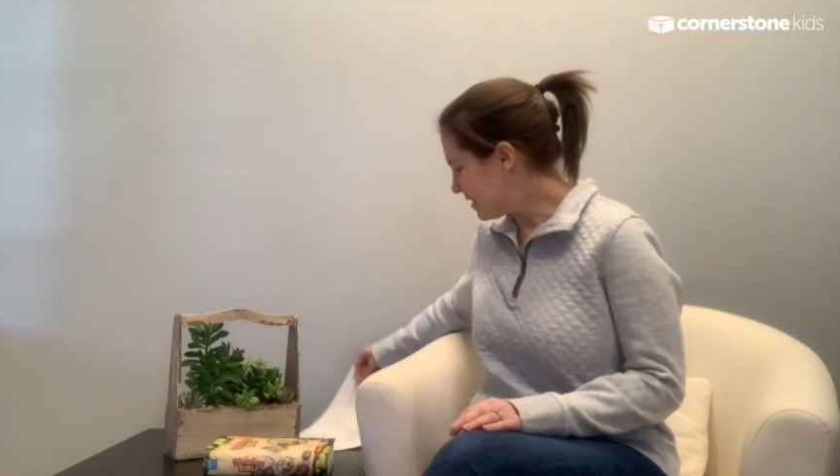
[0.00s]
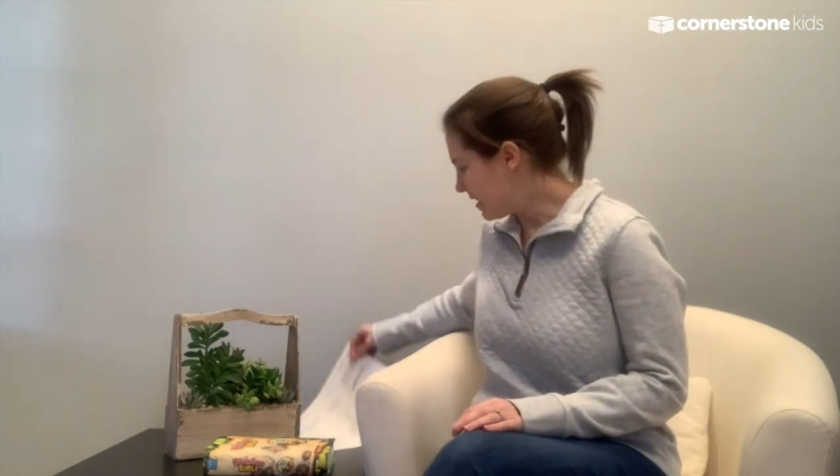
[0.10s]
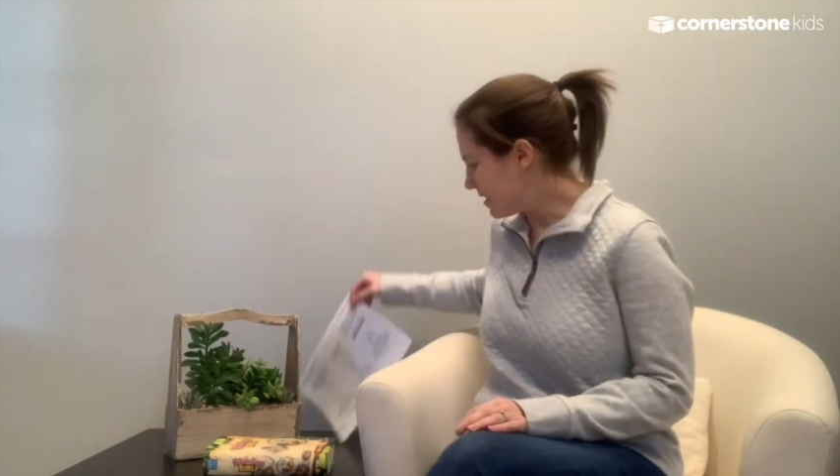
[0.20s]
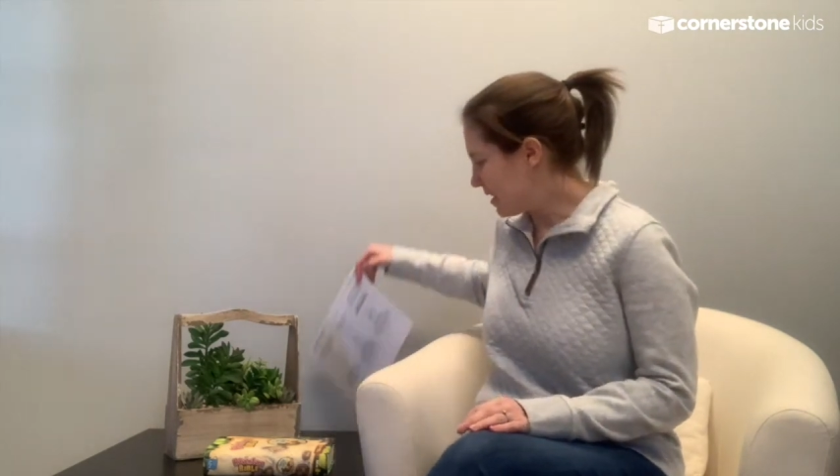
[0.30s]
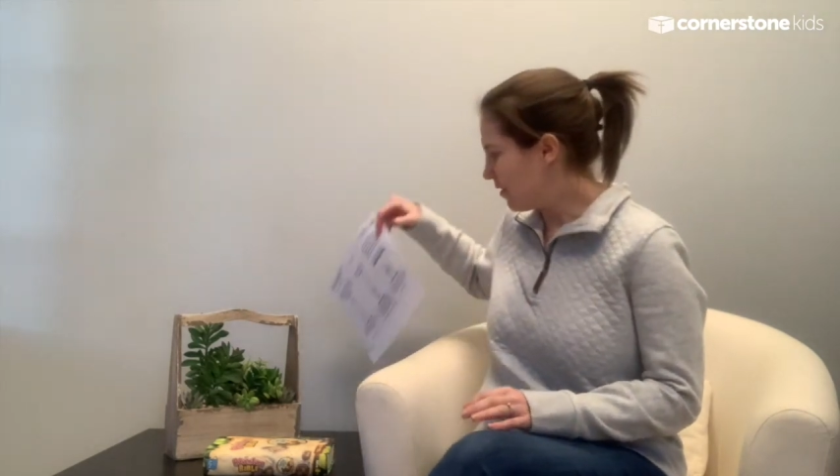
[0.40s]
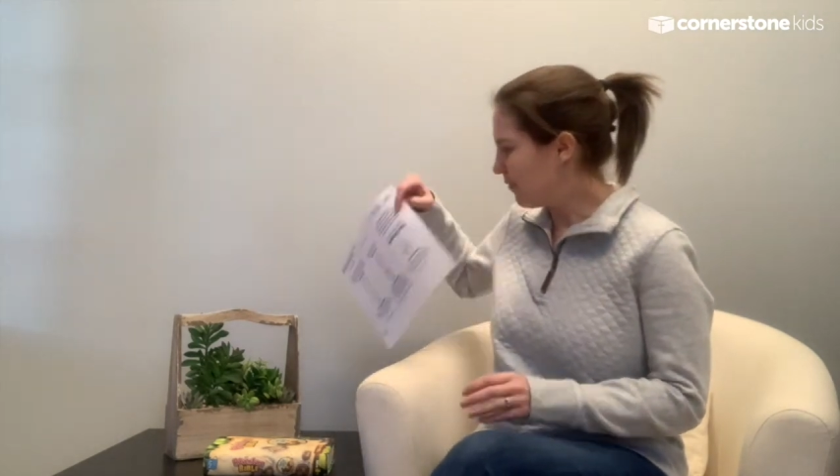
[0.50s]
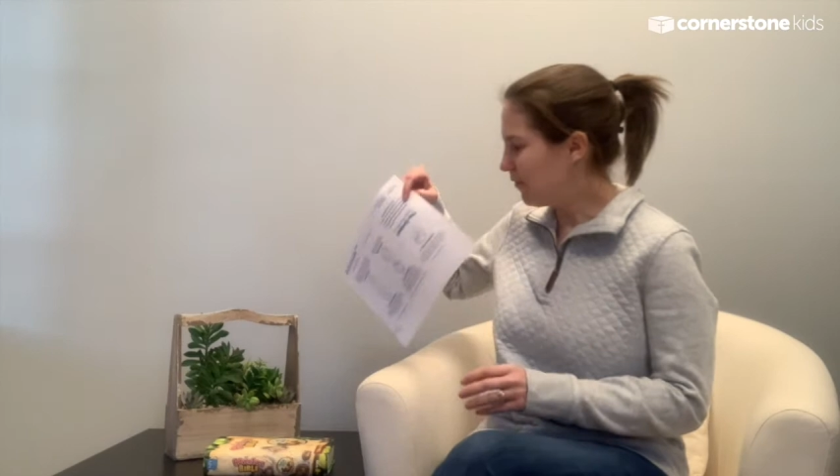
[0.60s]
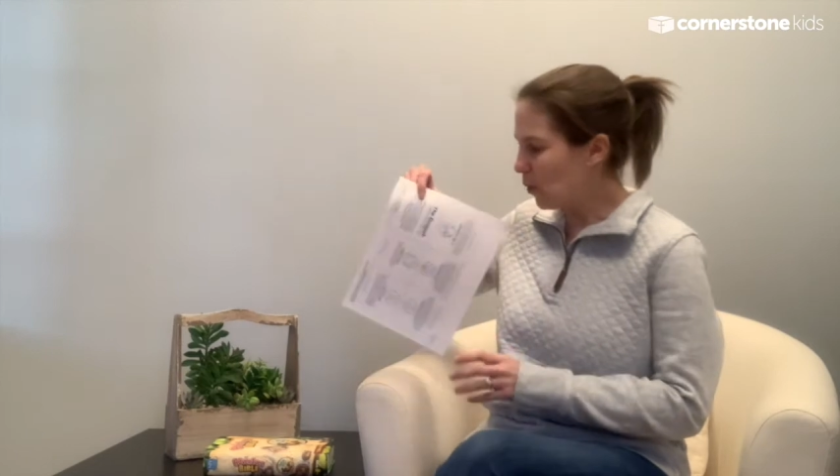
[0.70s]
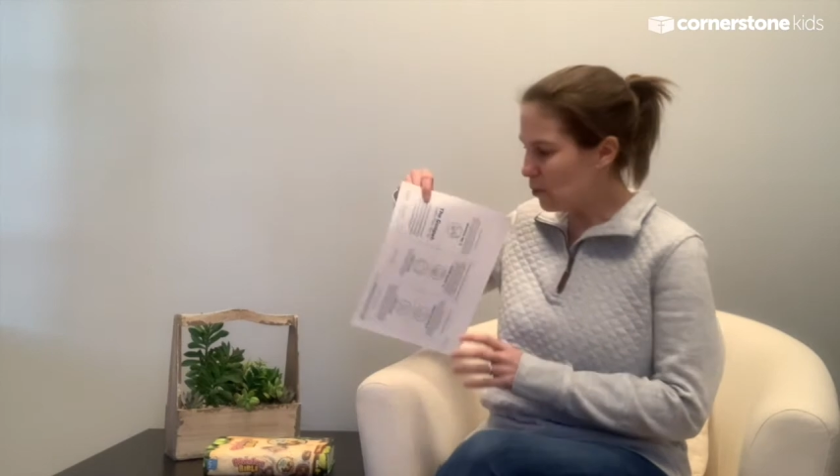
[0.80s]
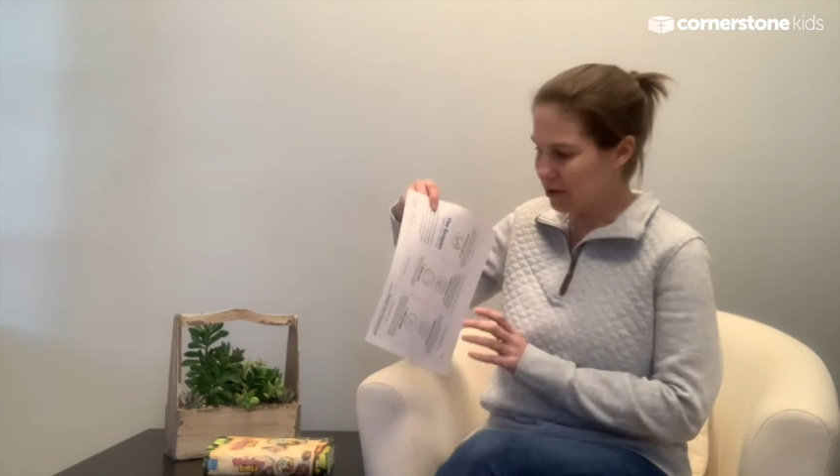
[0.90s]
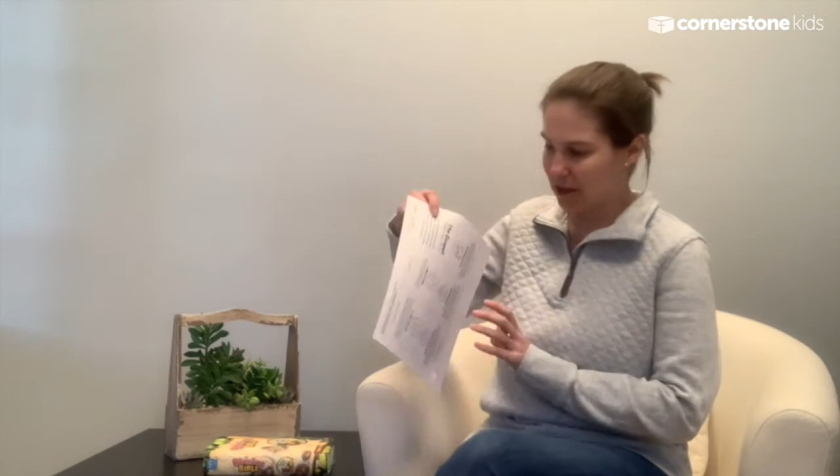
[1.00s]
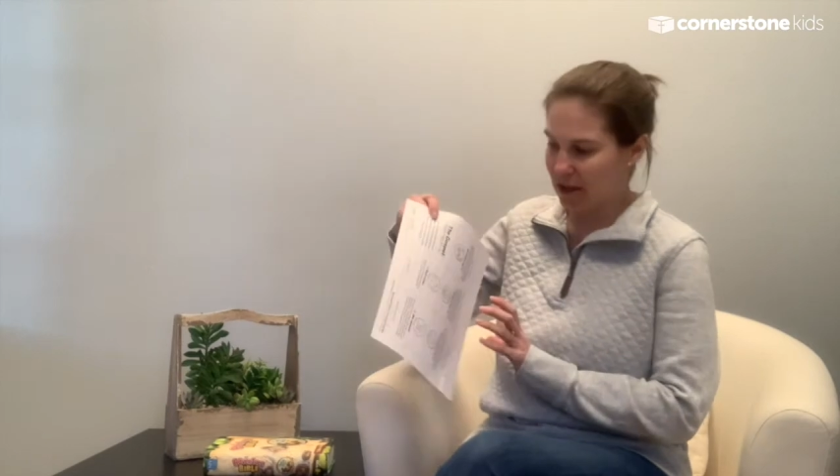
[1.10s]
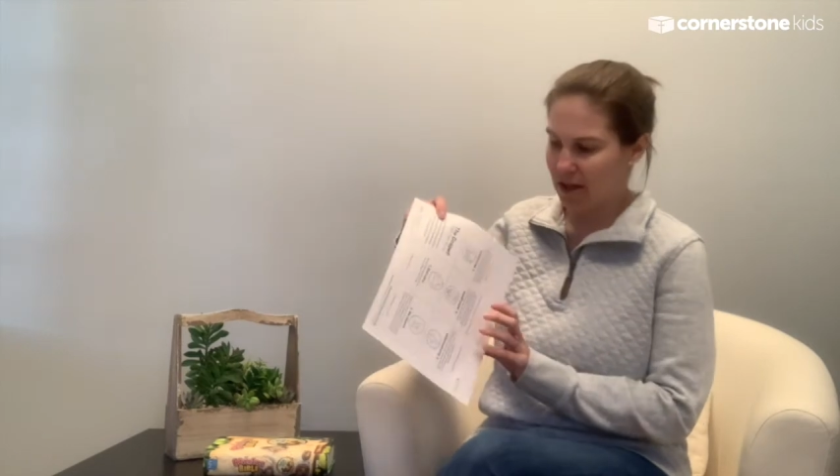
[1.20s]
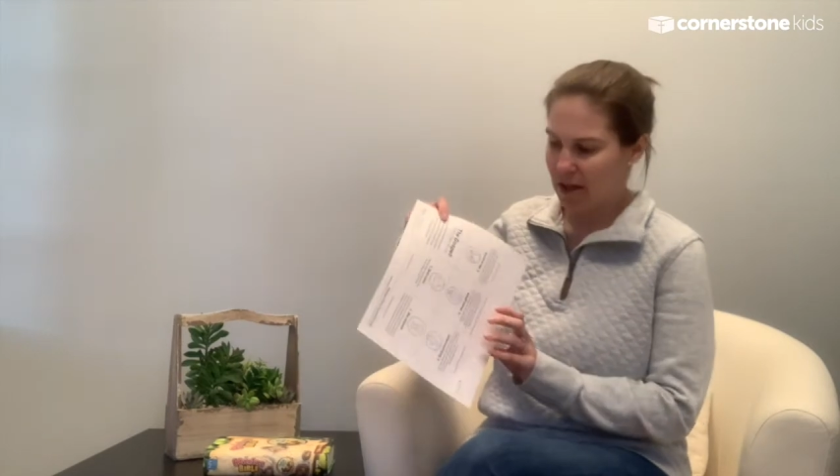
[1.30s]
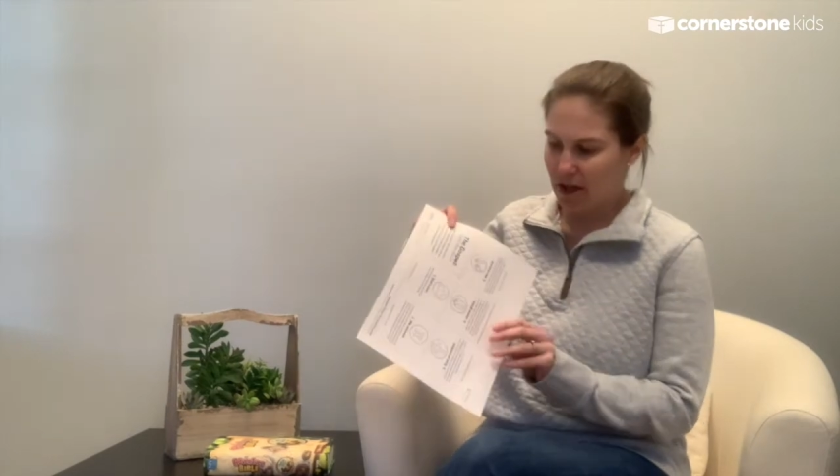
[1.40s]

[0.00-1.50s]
is in the folder,